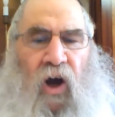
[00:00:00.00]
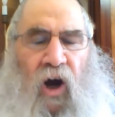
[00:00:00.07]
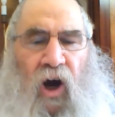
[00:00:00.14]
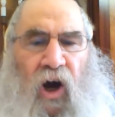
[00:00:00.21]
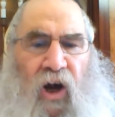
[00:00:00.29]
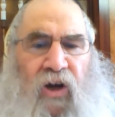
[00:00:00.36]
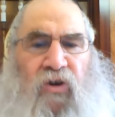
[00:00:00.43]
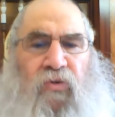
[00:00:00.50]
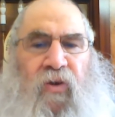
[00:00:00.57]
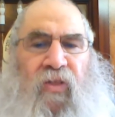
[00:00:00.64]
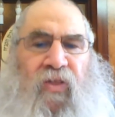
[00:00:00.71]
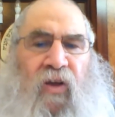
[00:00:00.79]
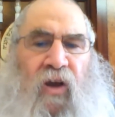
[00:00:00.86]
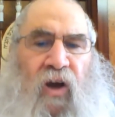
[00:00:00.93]

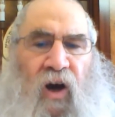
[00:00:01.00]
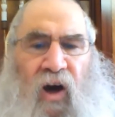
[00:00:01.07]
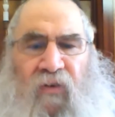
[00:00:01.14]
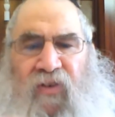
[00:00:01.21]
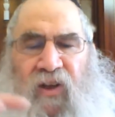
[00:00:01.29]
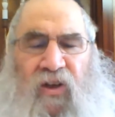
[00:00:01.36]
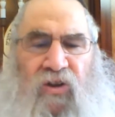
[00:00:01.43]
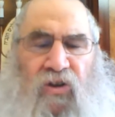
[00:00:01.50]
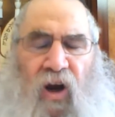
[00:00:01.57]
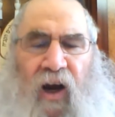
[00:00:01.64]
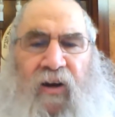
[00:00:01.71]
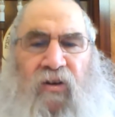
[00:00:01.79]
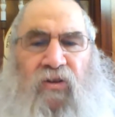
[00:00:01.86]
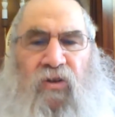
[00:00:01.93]
1/100, of the
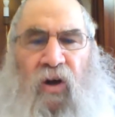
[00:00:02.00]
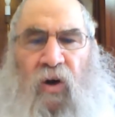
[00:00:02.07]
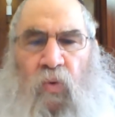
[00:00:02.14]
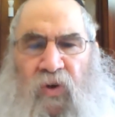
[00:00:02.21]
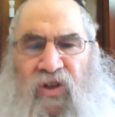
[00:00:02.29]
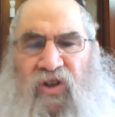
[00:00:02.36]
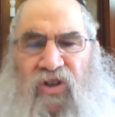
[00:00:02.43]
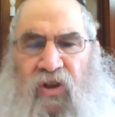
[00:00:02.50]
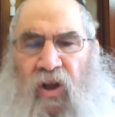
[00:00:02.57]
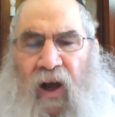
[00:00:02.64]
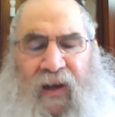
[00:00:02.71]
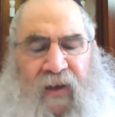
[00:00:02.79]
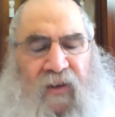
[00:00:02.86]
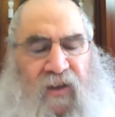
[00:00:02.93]
entire dough, which is
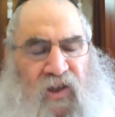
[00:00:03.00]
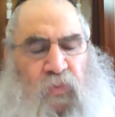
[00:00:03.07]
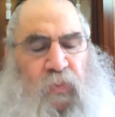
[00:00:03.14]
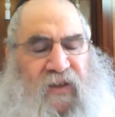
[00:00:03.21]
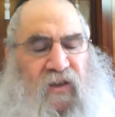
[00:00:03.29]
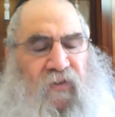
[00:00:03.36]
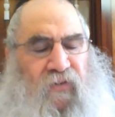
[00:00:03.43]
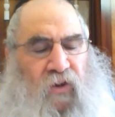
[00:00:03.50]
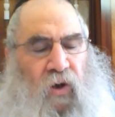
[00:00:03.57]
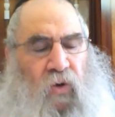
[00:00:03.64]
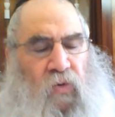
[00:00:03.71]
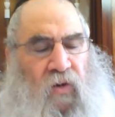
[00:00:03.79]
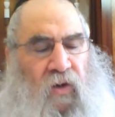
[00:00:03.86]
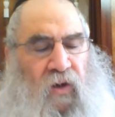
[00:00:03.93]
lying in this piece of
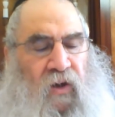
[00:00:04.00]
dough,